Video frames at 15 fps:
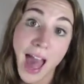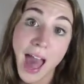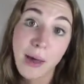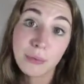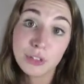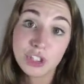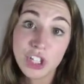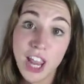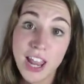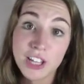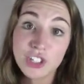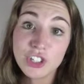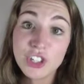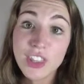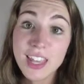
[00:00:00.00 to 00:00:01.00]
I will
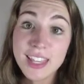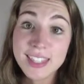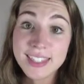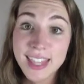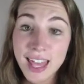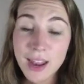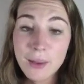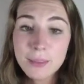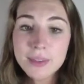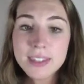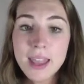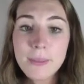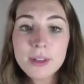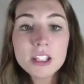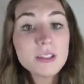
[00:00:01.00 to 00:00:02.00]
change the setup
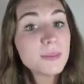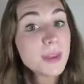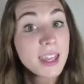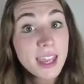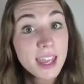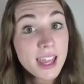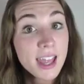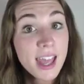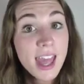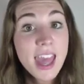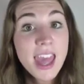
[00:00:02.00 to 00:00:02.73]
statement to be,